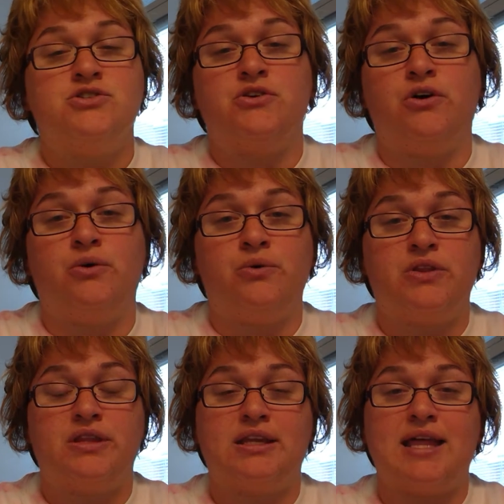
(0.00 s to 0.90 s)
So
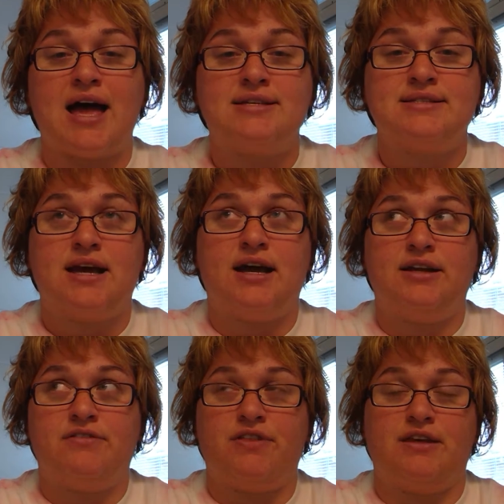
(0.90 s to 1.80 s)
the last
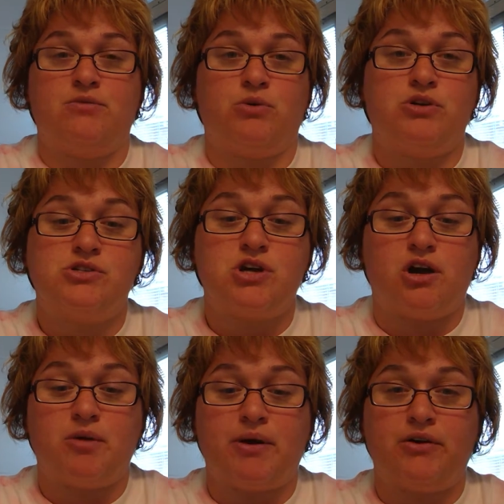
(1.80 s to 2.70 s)
kind of thing that we're going to
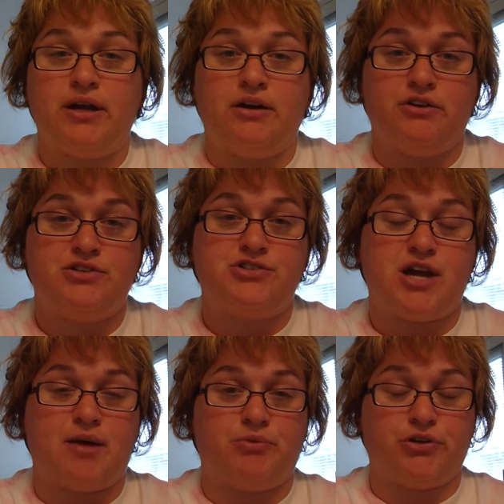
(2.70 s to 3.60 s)
talk about here in this
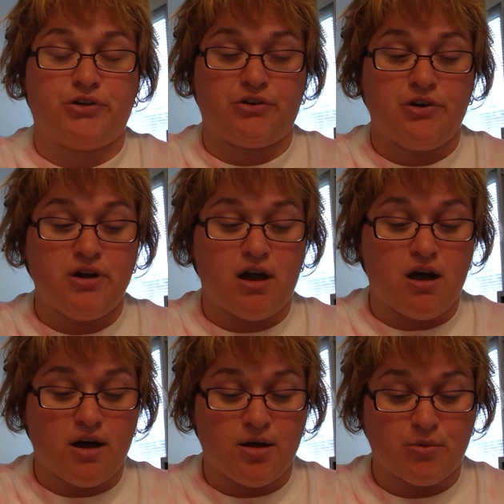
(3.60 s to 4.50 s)
chapter
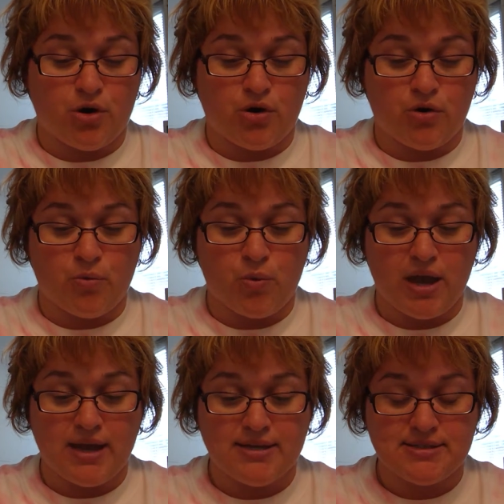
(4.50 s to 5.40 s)
are
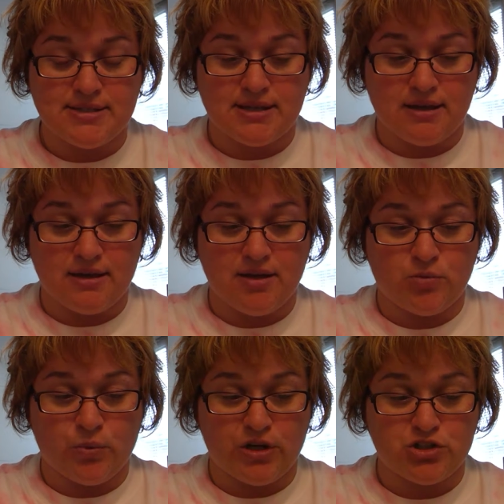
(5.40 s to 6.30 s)
ways
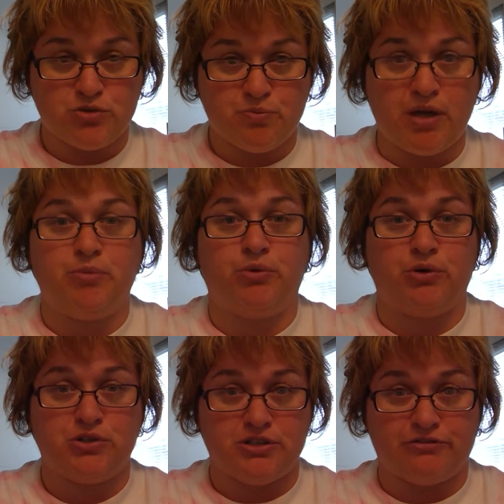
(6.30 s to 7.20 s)
in which people
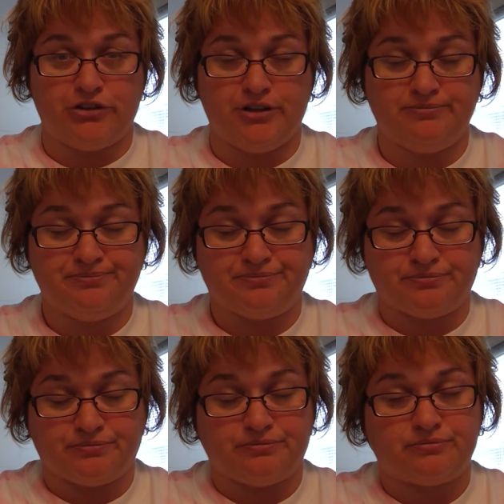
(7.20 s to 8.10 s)
are different.
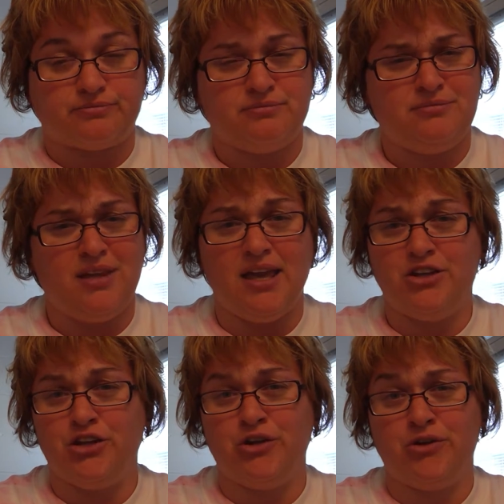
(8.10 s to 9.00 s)

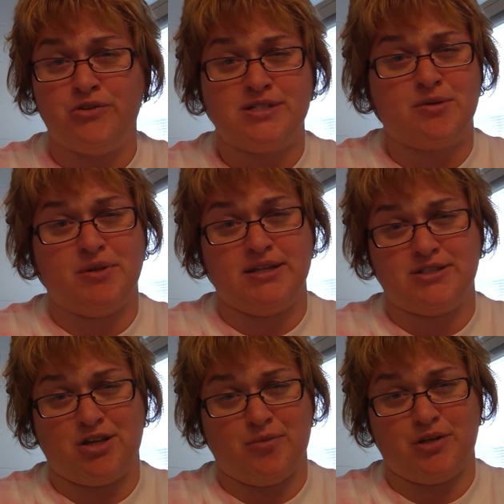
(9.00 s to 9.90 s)
And in some of
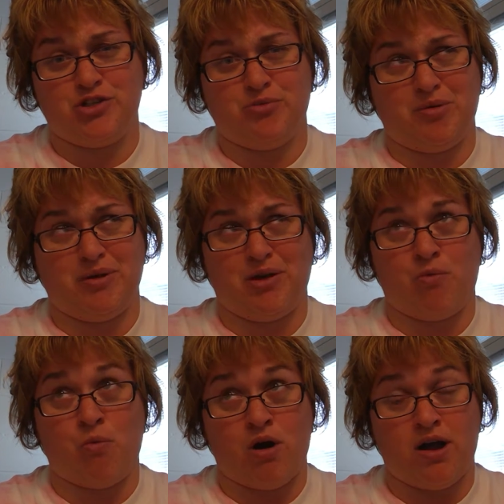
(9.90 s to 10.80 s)
these topics, you might be like,
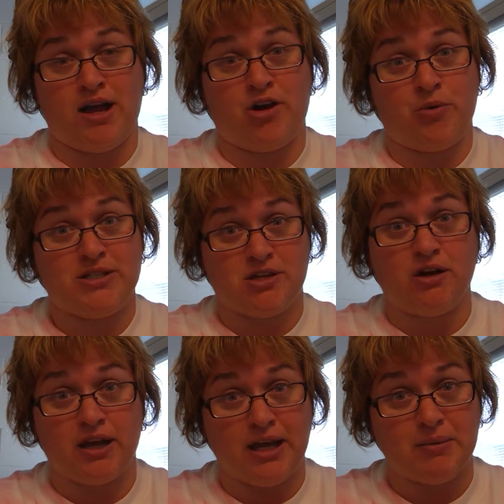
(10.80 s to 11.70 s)
why are we
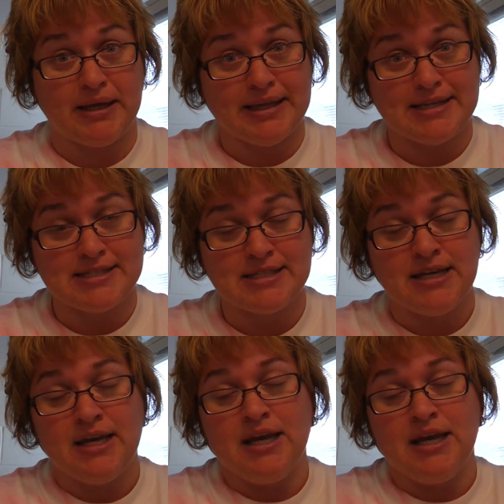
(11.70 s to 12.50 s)
talking about this?